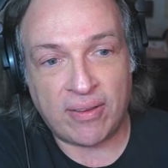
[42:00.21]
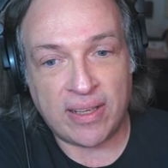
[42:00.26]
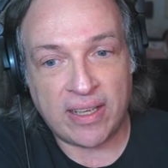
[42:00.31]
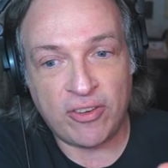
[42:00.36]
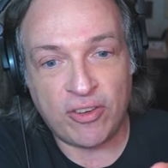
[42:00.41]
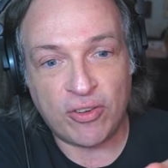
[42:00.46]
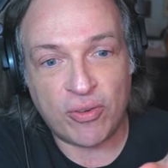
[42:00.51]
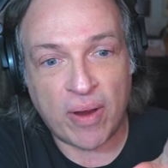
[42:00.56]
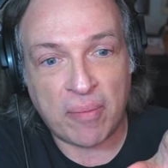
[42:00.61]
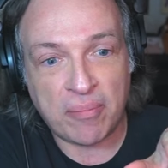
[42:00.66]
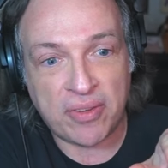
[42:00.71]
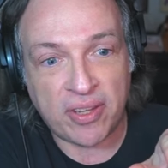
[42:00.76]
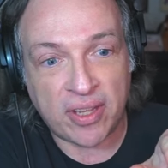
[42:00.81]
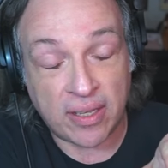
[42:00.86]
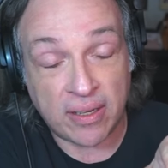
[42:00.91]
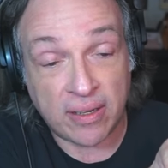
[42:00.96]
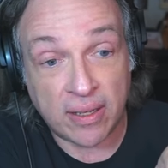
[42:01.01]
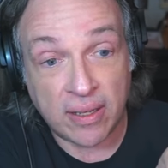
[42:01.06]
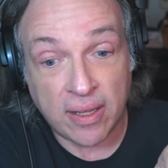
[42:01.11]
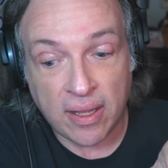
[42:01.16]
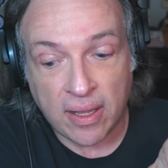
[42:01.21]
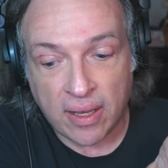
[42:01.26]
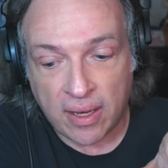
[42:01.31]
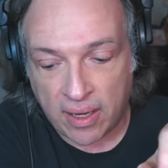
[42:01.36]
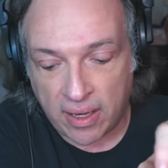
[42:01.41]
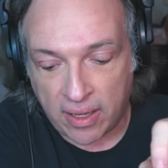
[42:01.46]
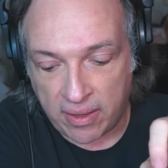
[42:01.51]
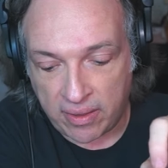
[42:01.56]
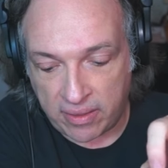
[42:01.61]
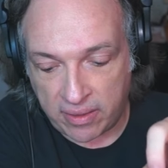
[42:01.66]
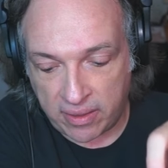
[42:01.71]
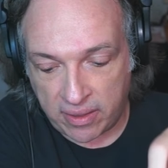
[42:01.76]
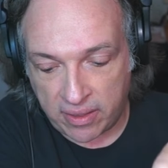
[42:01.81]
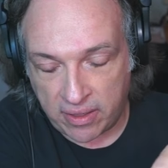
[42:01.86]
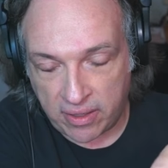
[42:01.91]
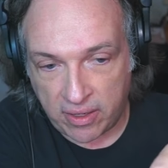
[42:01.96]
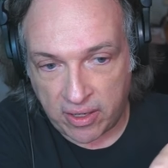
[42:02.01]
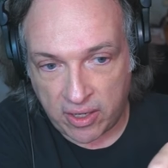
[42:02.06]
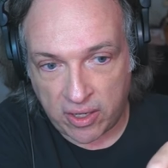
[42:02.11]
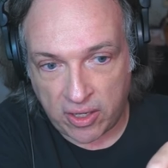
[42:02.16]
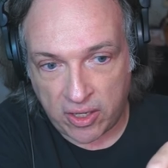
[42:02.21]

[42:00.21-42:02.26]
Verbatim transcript: interrupted that.